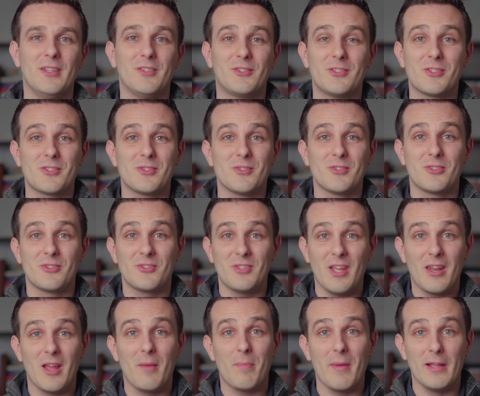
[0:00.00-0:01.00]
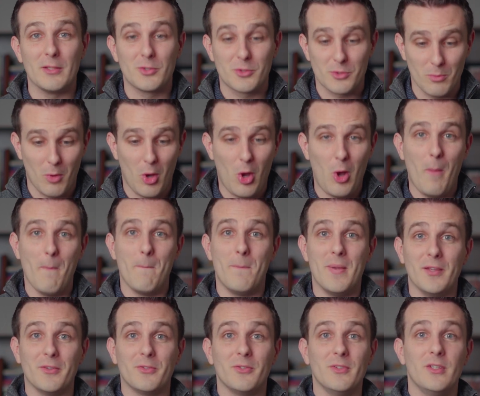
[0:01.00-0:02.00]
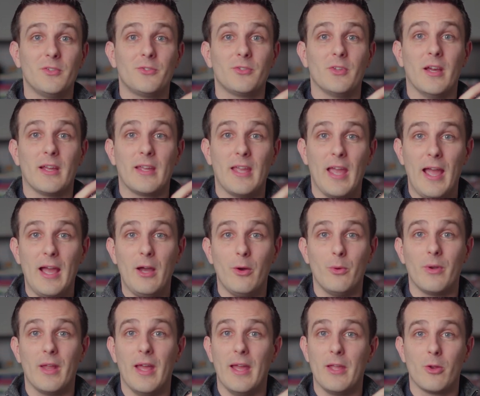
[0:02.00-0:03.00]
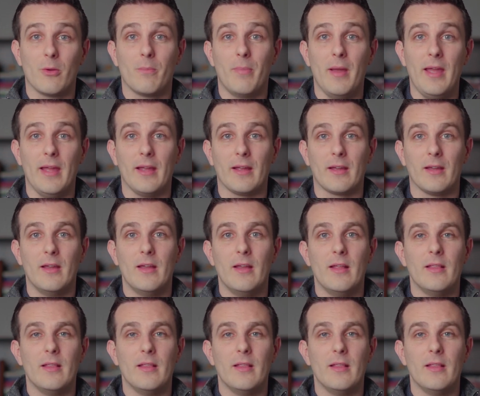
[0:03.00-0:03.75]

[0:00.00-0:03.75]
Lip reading: is just set up a small business account at your bank.